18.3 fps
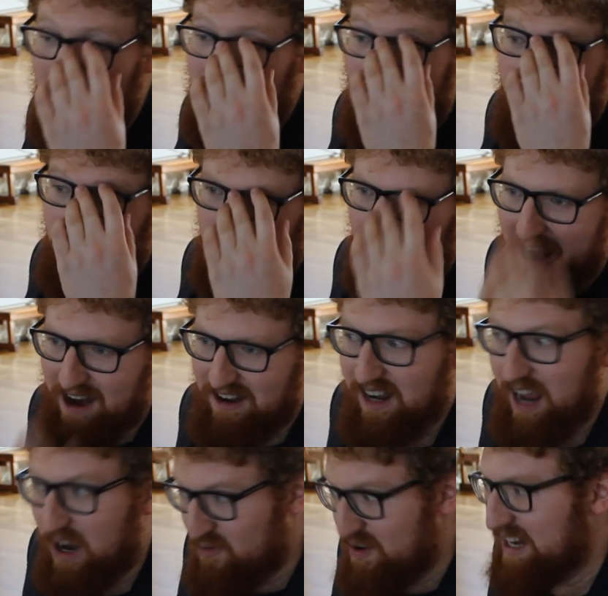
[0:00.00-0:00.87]
favourite part. Like,
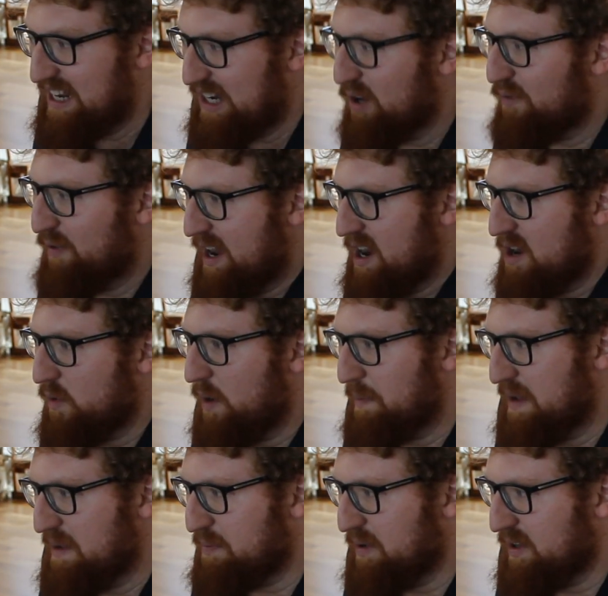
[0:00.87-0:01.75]
I really love hearing what
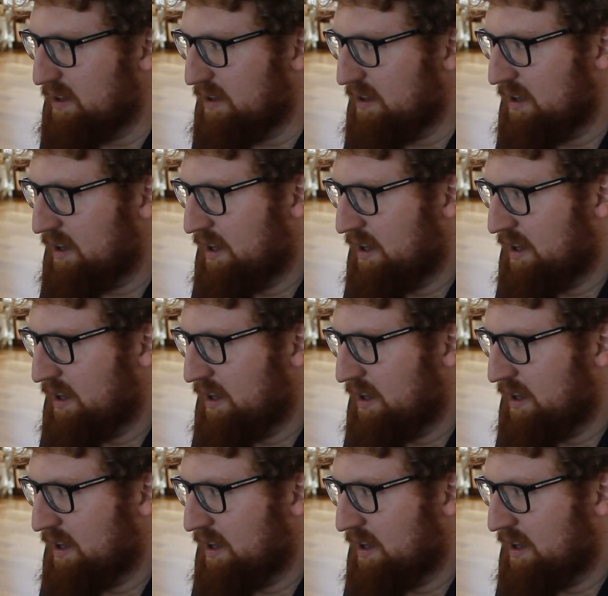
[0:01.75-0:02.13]
people